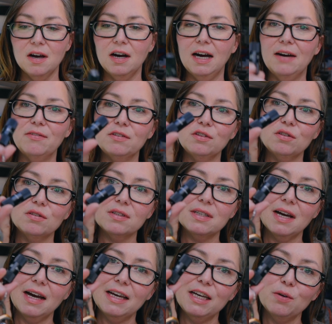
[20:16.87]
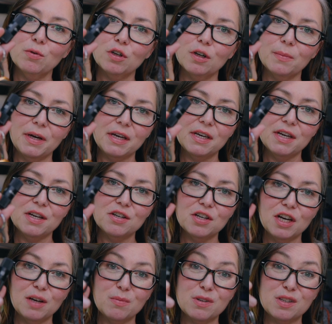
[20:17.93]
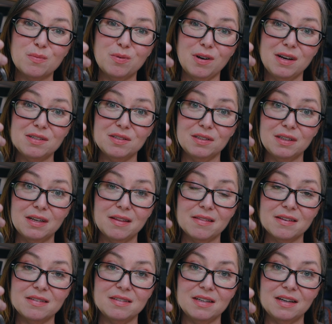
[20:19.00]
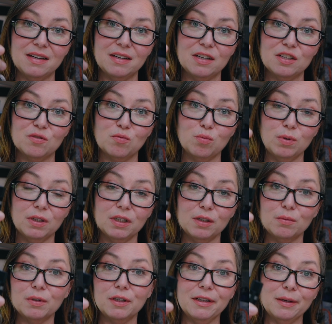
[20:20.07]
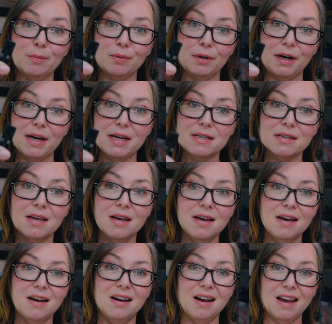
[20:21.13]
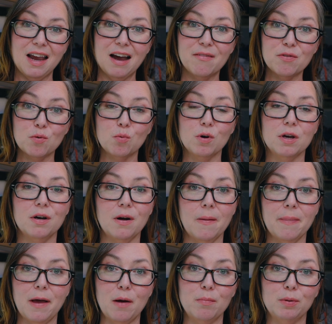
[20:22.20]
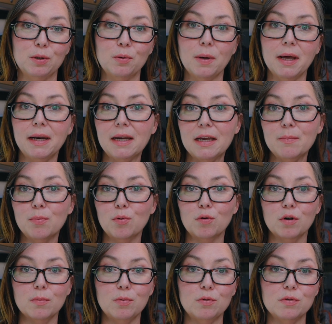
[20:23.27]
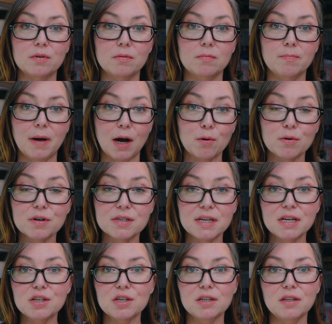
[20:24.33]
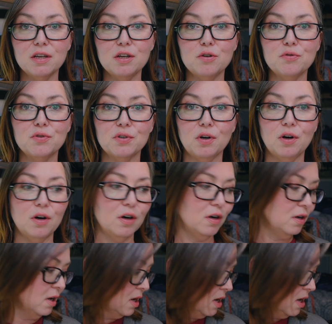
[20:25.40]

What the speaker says: I have a little tiny one on my keychain, but surprisingly this thing is really, really bright. I have the one on that Bluetti portable power station that you saw.